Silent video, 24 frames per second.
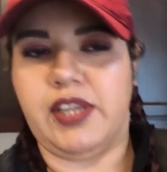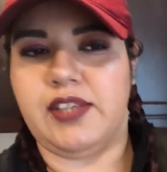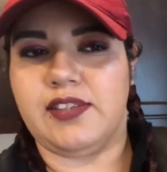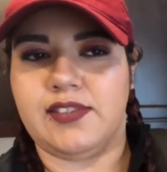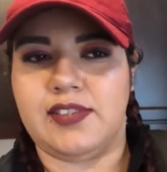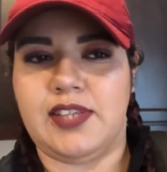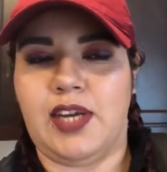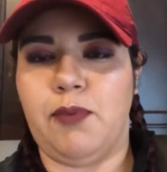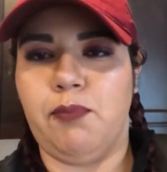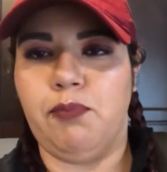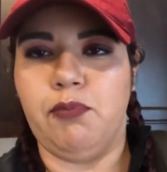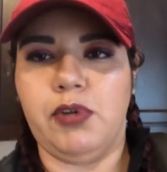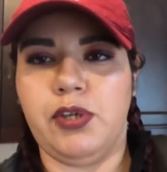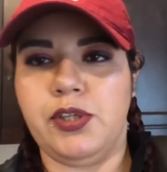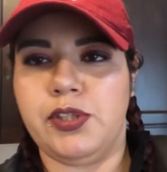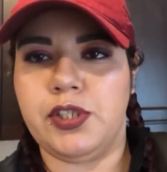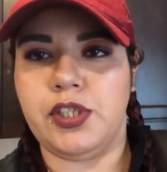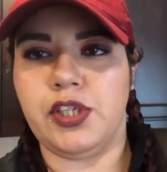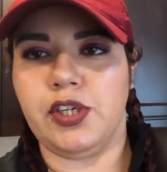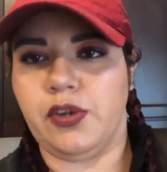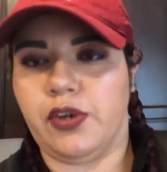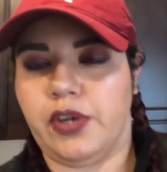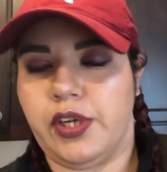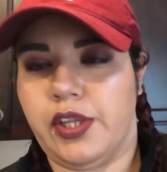It's not
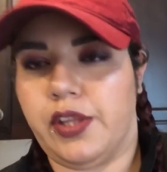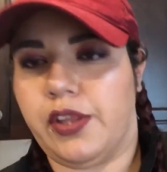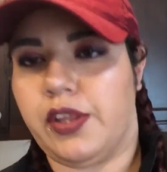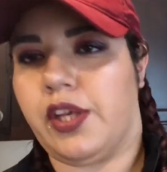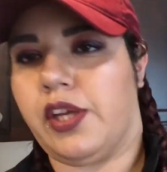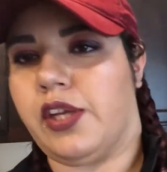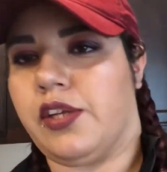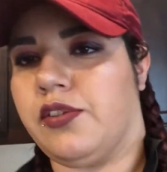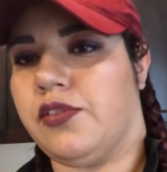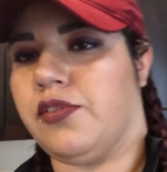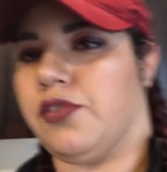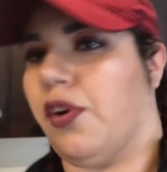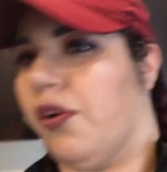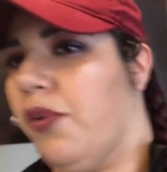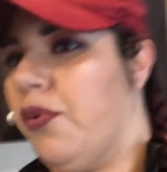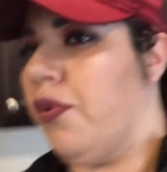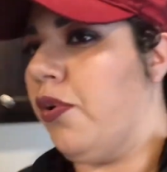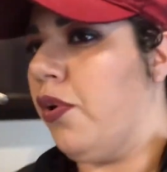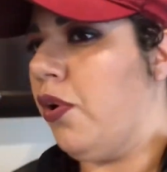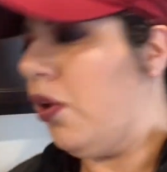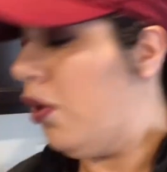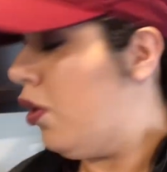mushy or anything. So